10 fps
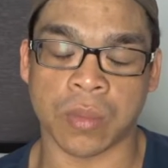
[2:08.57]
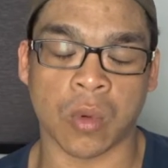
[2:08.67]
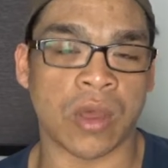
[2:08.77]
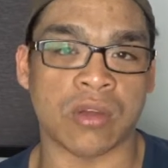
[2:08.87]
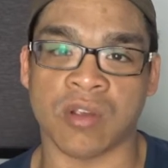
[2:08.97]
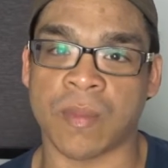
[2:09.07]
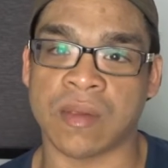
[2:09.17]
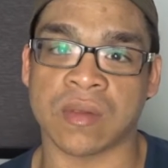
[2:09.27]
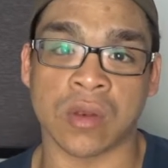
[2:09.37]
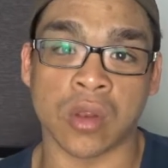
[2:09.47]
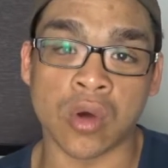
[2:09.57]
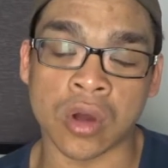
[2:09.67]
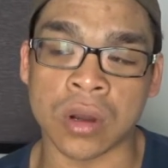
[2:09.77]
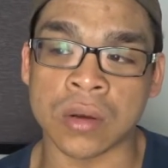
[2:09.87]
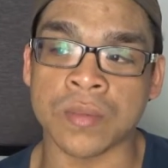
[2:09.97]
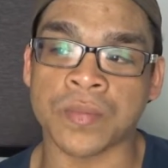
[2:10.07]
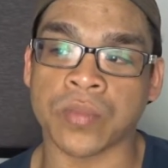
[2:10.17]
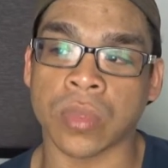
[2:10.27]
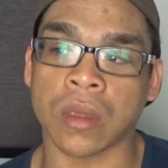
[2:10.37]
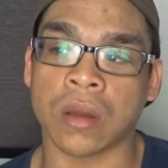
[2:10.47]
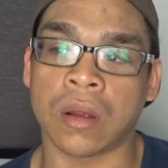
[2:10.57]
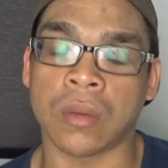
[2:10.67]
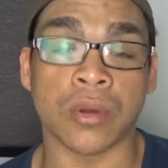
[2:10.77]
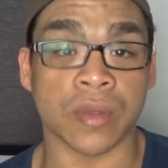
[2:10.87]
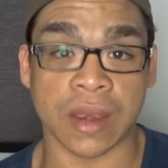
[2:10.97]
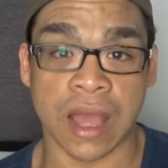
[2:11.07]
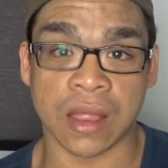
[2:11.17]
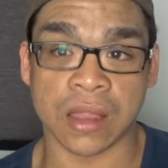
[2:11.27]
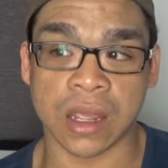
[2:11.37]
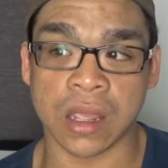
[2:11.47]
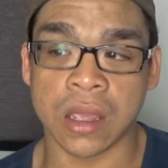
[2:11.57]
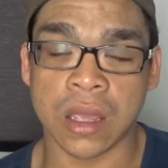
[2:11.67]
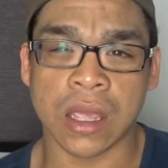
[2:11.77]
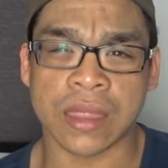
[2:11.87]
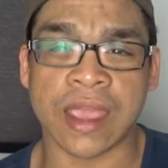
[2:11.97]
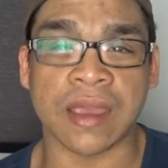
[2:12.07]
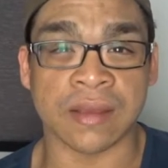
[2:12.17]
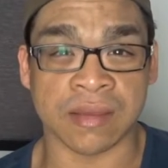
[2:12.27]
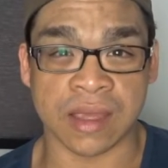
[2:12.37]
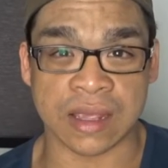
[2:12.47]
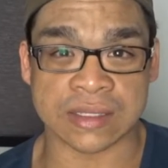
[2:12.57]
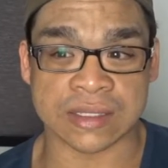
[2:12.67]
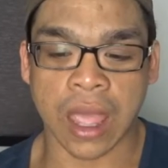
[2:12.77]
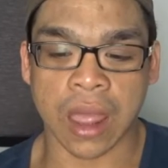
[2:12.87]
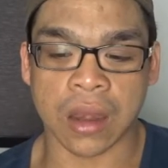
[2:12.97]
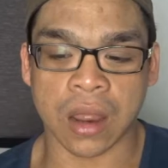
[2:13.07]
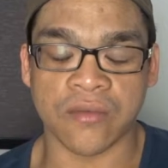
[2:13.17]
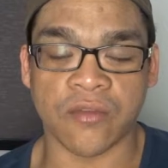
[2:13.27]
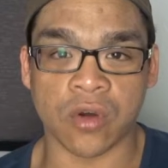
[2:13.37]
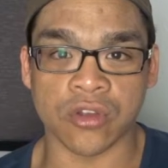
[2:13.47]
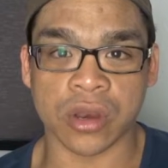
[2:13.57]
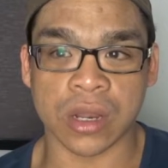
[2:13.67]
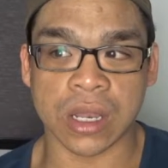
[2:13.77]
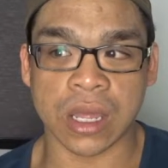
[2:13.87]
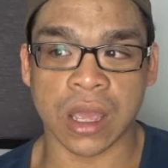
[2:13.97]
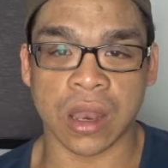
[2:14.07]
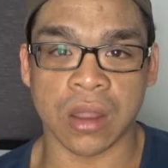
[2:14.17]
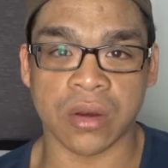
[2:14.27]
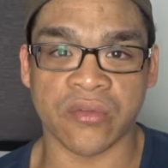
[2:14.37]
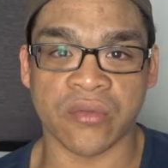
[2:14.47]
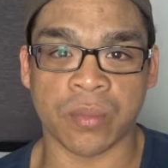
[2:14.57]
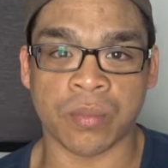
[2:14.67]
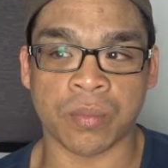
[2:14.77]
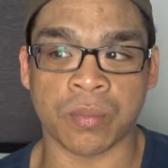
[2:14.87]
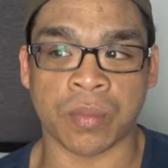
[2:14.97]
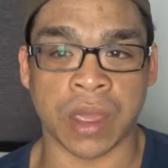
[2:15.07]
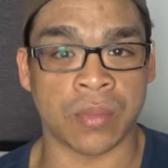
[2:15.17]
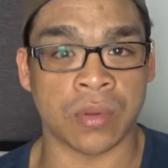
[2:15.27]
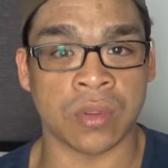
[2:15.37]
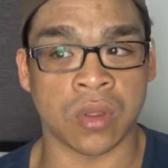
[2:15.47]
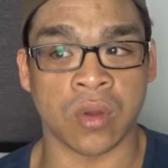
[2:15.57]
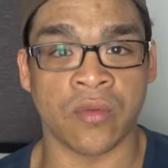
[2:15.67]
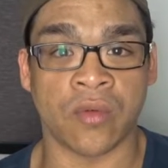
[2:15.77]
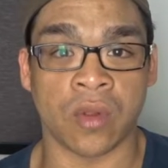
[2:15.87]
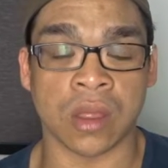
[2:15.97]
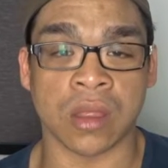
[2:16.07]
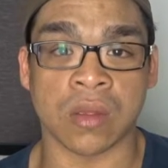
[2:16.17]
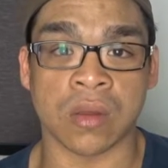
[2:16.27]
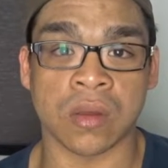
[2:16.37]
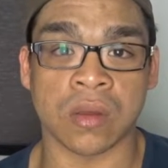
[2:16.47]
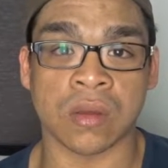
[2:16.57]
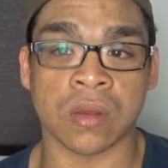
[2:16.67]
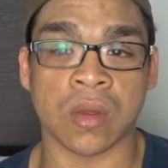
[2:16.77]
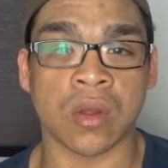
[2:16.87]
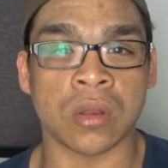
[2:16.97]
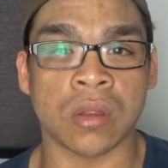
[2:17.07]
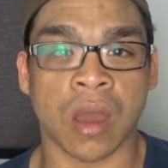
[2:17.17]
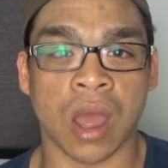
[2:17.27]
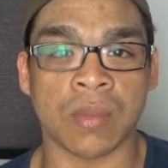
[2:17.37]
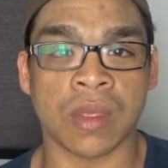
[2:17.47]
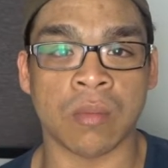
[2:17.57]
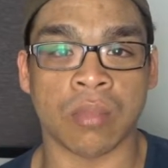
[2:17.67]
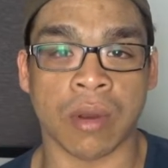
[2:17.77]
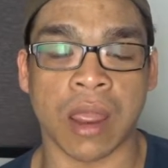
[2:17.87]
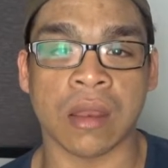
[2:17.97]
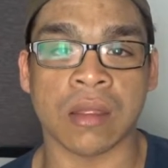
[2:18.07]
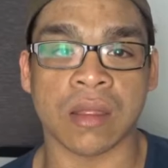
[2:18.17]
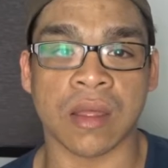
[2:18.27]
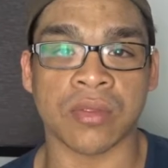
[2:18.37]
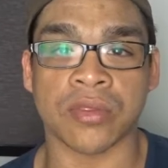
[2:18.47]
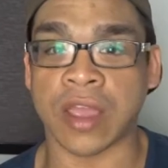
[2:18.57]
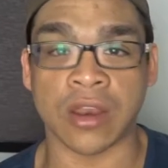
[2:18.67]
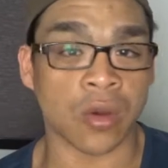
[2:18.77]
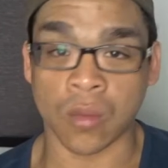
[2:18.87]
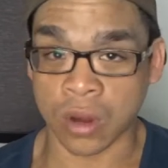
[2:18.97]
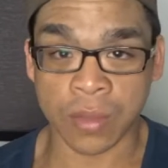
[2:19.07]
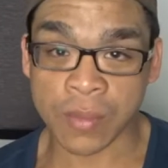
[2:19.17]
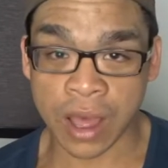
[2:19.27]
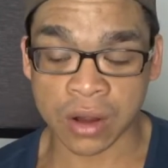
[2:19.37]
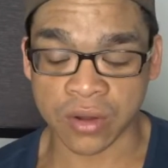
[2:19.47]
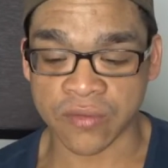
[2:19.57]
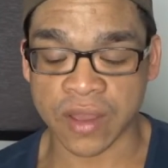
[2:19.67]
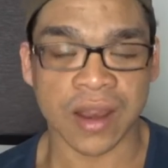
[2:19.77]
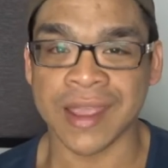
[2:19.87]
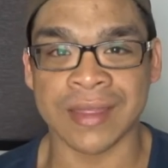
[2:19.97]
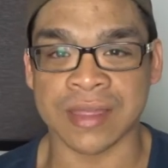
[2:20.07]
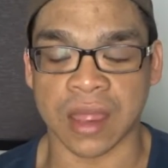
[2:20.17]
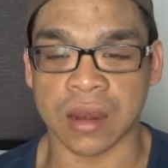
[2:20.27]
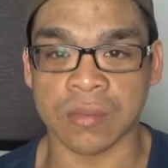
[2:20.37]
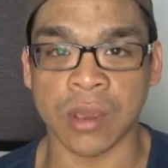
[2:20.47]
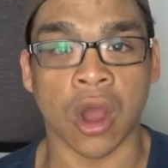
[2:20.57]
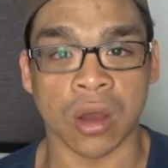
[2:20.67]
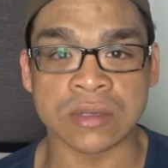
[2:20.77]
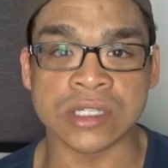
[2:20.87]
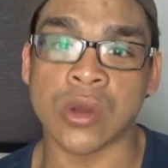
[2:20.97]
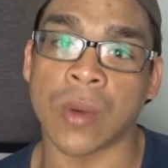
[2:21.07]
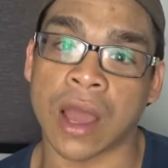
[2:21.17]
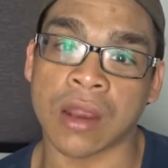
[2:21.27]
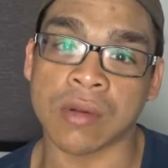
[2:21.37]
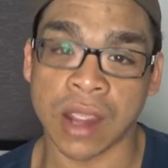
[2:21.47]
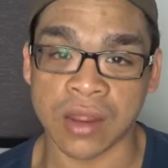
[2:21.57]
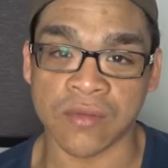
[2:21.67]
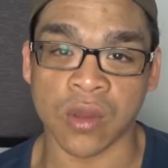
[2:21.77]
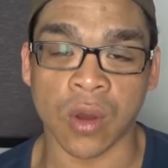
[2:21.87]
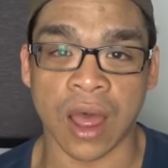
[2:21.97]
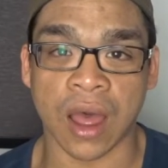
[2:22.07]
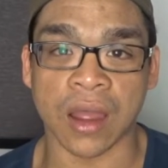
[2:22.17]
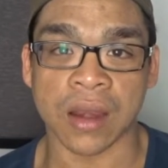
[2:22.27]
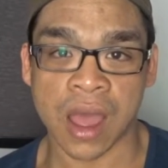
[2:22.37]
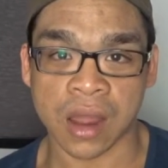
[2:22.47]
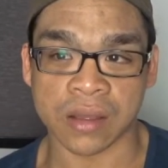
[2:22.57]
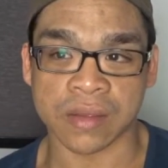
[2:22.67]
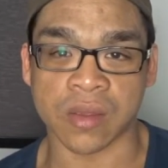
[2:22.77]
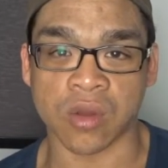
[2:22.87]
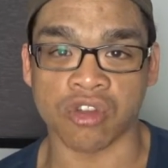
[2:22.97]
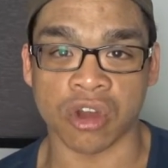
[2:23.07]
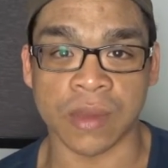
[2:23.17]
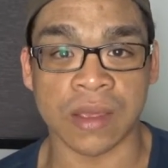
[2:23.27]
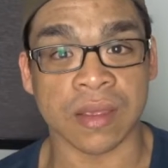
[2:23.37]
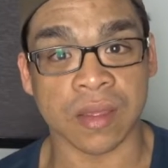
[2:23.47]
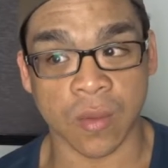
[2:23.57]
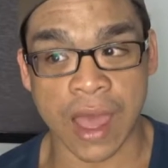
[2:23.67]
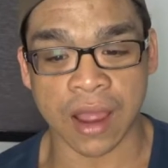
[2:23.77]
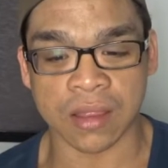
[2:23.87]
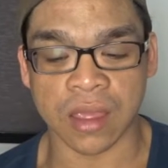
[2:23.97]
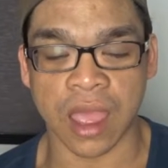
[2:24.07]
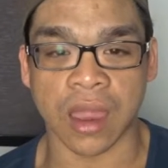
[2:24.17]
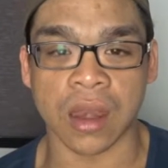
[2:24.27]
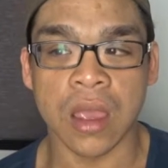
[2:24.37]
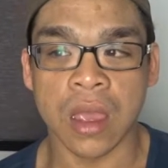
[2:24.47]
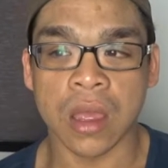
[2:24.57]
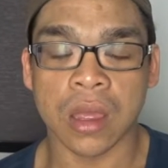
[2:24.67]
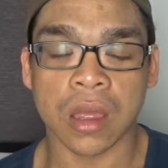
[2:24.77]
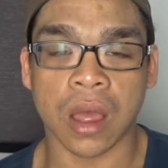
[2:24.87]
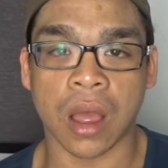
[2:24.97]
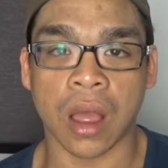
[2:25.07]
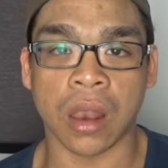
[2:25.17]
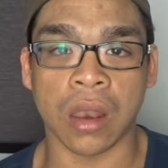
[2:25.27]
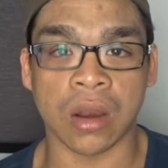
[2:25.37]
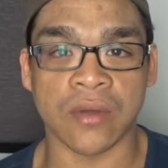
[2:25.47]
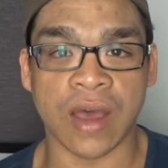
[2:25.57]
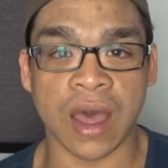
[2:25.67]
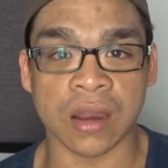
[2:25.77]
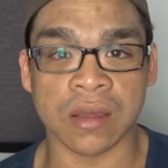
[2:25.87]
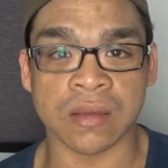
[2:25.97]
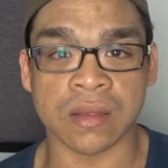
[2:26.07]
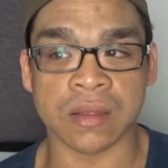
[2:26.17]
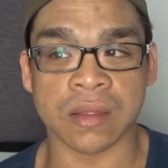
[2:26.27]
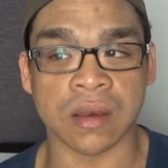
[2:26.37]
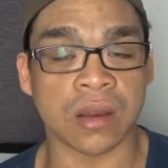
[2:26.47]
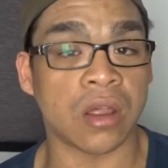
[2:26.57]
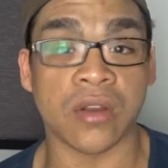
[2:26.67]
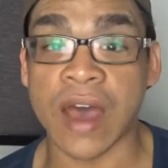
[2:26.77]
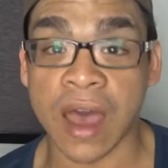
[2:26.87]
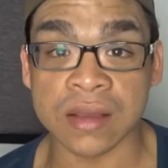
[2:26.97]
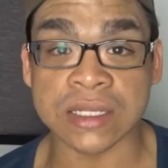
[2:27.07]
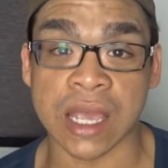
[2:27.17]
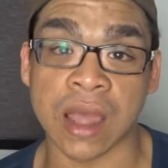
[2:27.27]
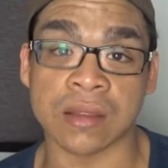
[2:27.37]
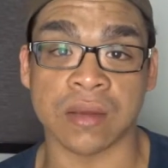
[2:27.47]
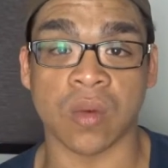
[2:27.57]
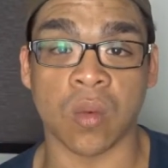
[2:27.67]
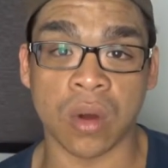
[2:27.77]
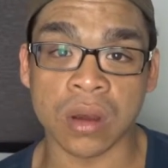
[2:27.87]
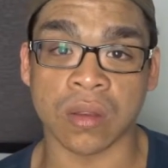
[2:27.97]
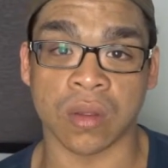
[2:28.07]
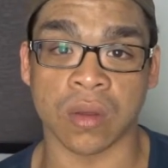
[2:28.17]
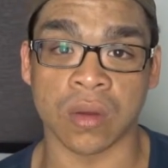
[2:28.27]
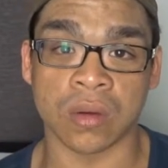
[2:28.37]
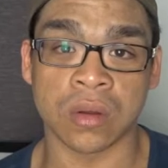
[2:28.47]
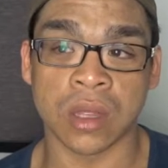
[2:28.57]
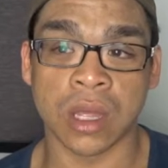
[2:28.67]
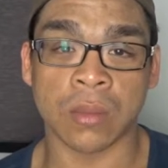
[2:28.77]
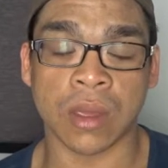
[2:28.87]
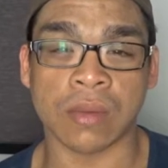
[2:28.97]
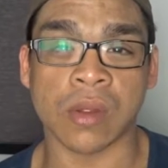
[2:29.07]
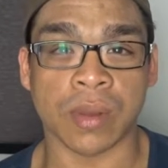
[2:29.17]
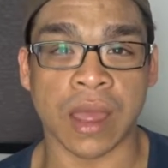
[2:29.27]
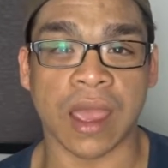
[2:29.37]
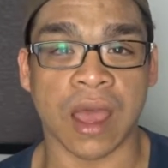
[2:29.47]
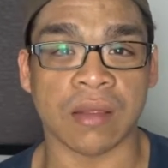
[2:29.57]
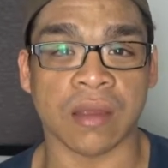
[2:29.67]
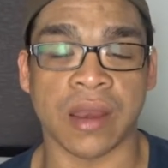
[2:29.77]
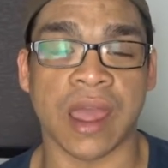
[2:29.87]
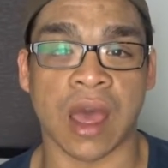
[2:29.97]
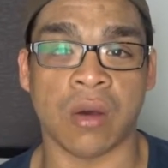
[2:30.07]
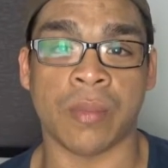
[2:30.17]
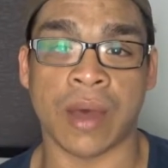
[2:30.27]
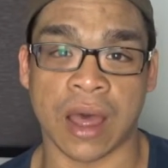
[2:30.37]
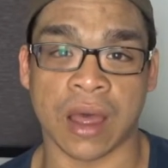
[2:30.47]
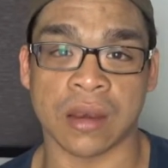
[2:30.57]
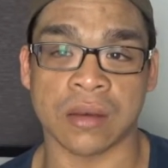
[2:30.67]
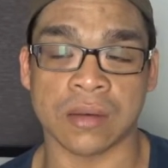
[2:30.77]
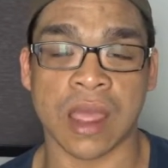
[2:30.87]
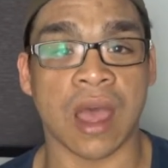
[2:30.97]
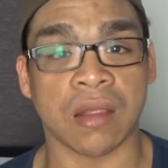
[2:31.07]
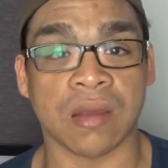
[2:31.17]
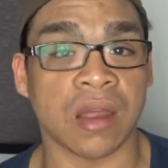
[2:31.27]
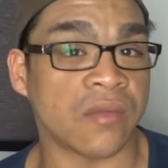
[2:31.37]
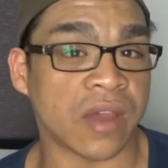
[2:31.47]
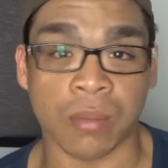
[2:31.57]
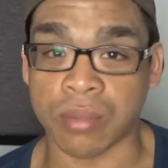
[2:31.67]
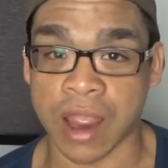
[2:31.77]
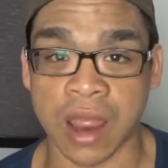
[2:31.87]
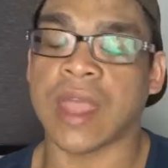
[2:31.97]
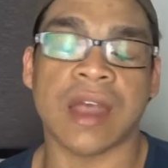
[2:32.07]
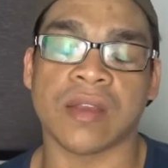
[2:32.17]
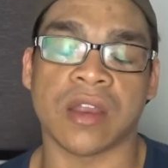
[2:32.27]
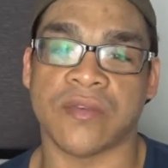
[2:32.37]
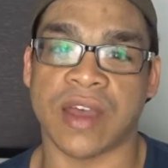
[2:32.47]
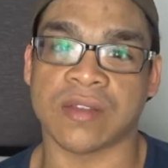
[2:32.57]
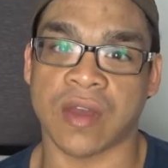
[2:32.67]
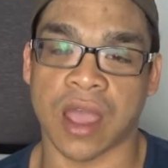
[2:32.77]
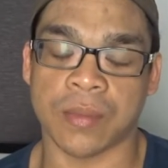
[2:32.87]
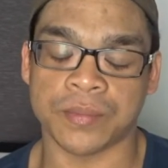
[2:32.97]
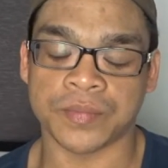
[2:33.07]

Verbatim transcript: Whether it's based on look, on personality, they exist. And unfortunately, a lot of people do fall into certain types and brands that they don't want to be part of, and I get that, because you are creative, you are an artist, your job is to act, and a lot of artists and a lot of us actors want to be able to play outside our part, outside of our brand, outside of our type.